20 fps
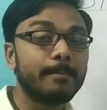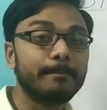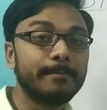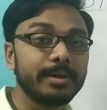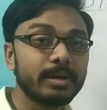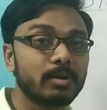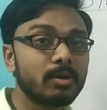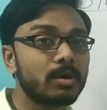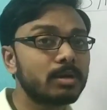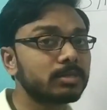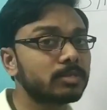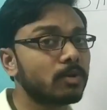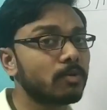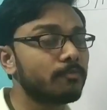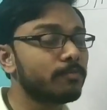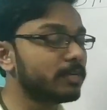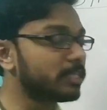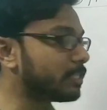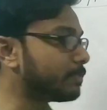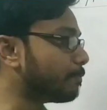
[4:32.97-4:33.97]
Because
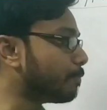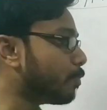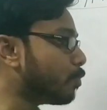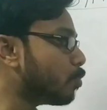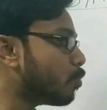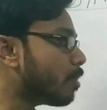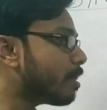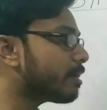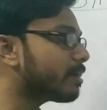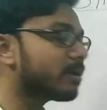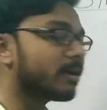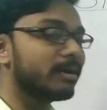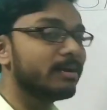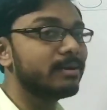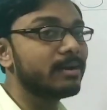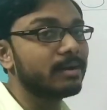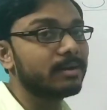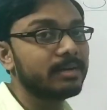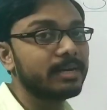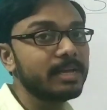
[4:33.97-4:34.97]
of its poor
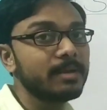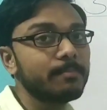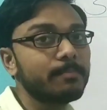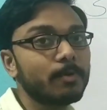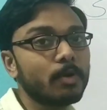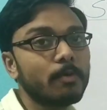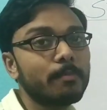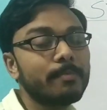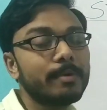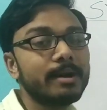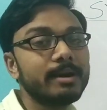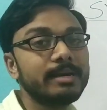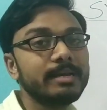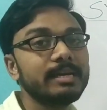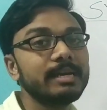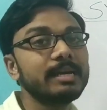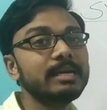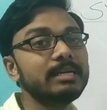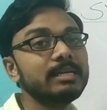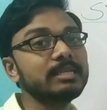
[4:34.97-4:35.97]
conducting
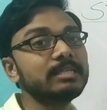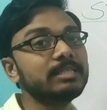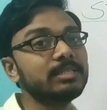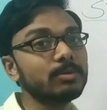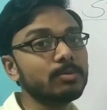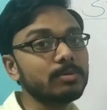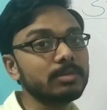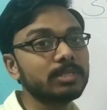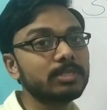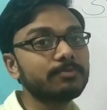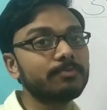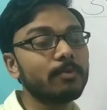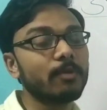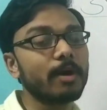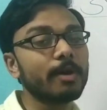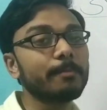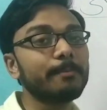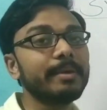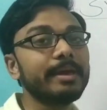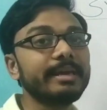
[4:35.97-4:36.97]
property, it is used
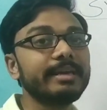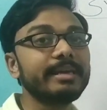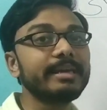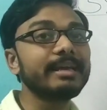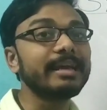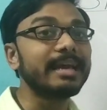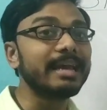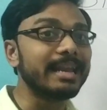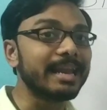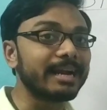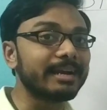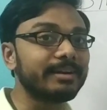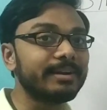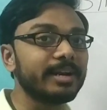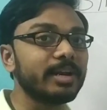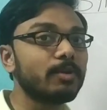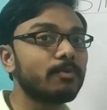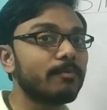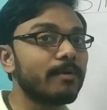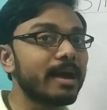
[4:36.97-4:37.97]
for making
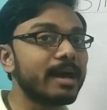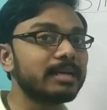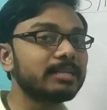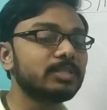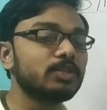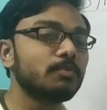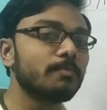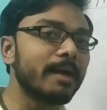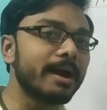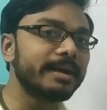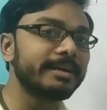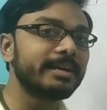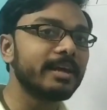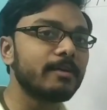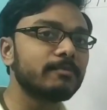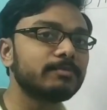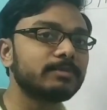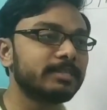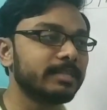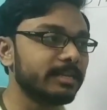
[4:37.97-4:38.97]
electric wires. You might
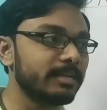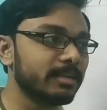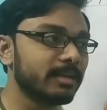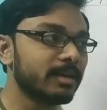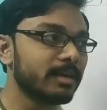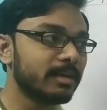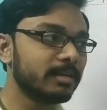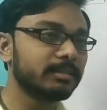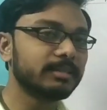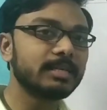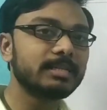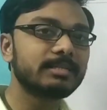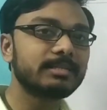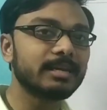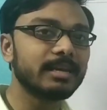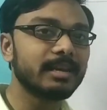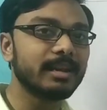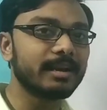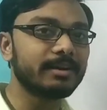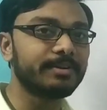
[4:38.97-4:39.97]
have seen
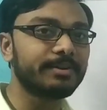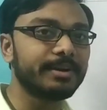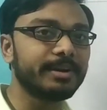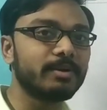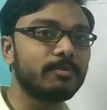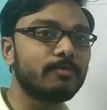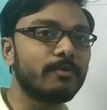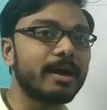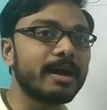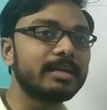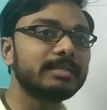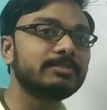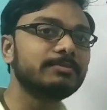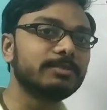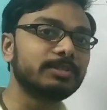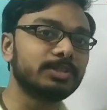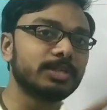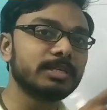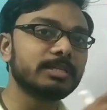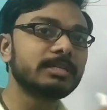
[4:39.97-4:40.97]
this electric wires
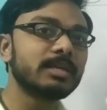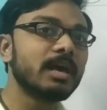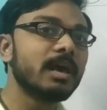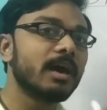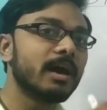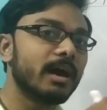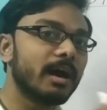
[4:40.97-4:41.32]
which is